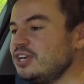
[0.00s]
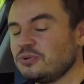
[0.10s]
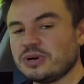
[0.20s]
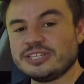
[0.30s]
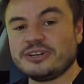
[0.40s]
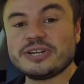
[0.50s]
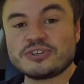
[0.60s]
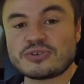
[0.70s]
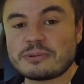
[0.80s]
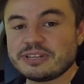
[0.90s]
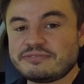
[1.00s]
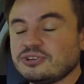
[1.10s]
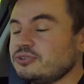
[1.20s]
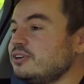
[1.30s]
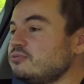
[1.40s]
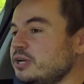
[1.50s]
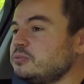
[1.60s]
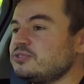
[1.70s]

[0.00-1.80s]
Well, you're in trouble if you're in a rear wheel